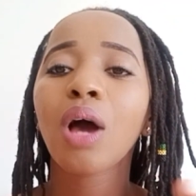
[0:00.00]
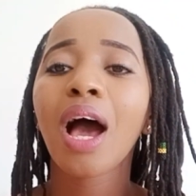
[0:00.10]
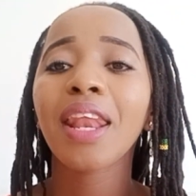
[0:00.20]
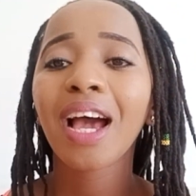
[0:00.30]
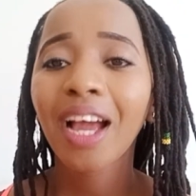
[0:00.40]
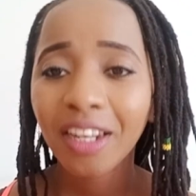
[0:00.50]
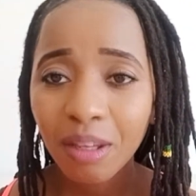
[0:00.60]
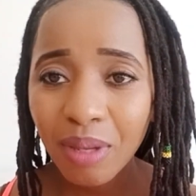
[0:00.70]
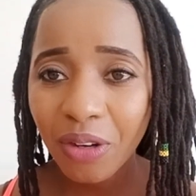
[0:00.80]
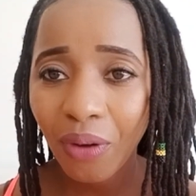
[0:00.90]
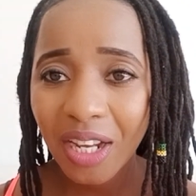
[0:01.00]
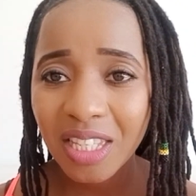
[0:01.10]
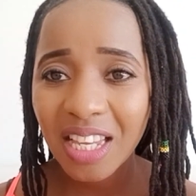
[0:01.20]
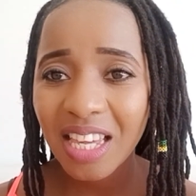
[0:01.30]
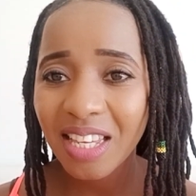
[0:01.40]
And academic
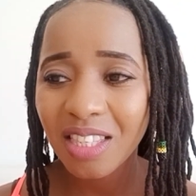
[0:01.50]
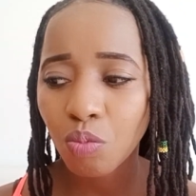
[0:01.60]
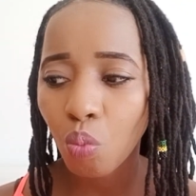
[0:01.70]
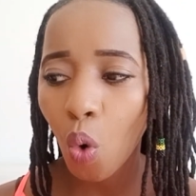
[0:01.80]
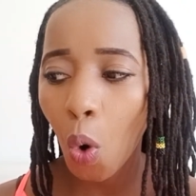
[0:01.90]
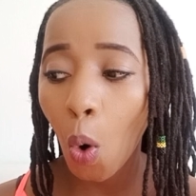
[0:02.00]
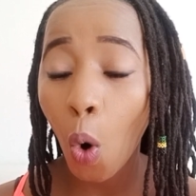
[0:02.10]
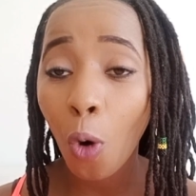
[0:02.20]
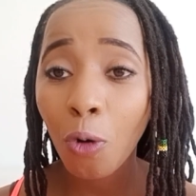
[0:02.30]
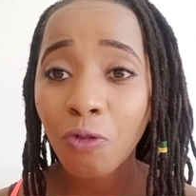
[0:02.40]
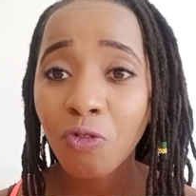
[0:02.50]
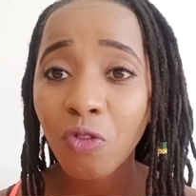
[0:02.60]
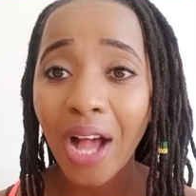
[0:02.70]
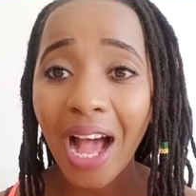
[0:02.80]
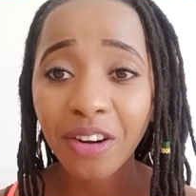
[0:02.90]
writing is more
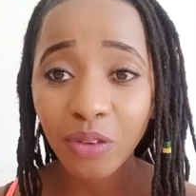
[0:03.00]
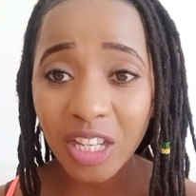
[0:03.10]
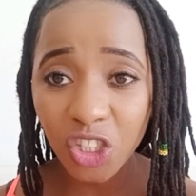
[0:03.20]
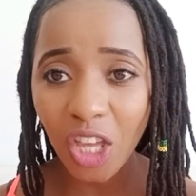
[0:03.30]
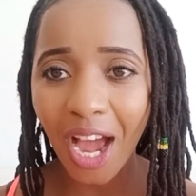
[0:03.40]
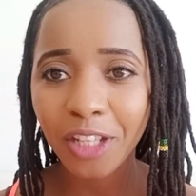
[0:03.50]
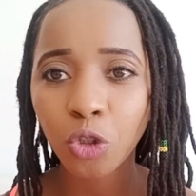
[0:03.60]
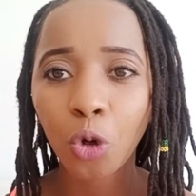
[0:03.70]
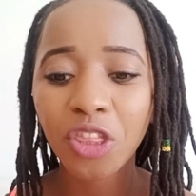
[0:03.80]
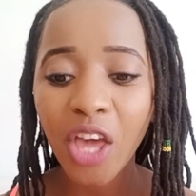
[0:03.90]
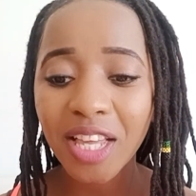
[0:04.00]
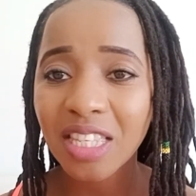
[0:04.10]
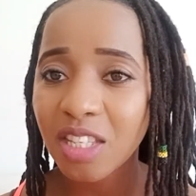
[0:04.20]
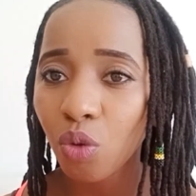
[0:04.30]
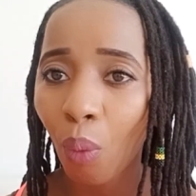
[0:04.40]
of a research or
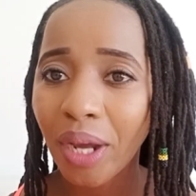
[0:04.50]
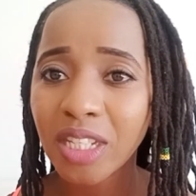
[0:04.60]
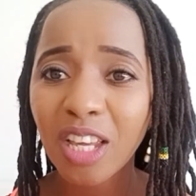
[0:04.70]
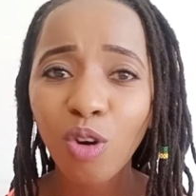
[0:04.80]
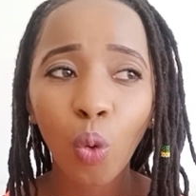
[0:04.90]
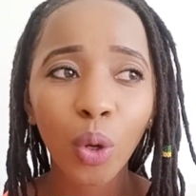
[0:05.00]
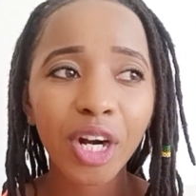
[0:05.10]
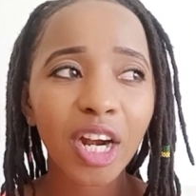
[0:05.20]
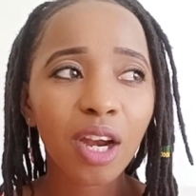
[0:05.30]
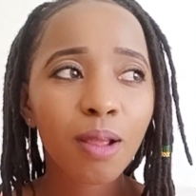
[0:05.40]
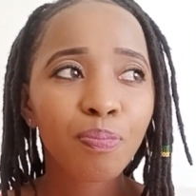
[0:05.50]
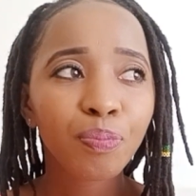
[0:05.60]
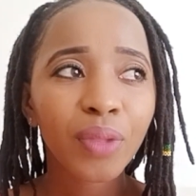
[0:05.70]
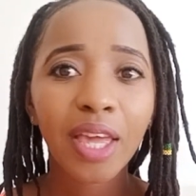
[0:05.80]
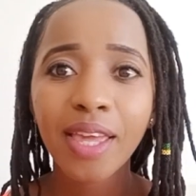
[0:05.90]
thesis writing, or
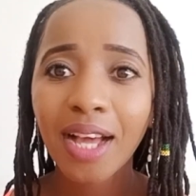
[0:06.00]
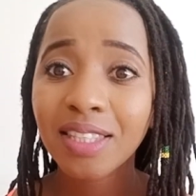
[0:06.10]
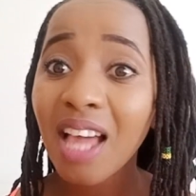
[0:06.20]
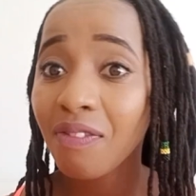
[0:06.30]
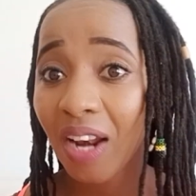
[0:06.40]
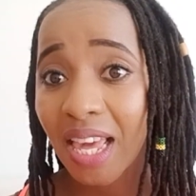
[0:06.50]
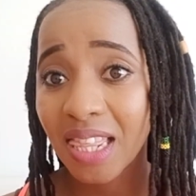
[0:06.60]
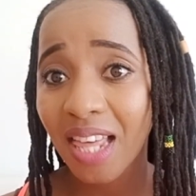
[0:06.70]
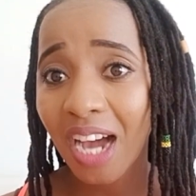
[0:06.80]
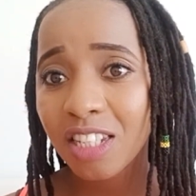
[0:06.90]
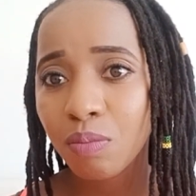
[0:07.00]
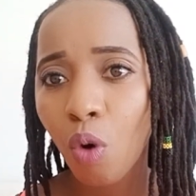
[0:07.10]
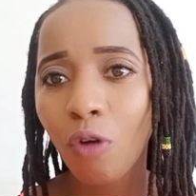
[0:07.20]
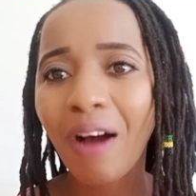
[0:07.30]
stuff like that, more of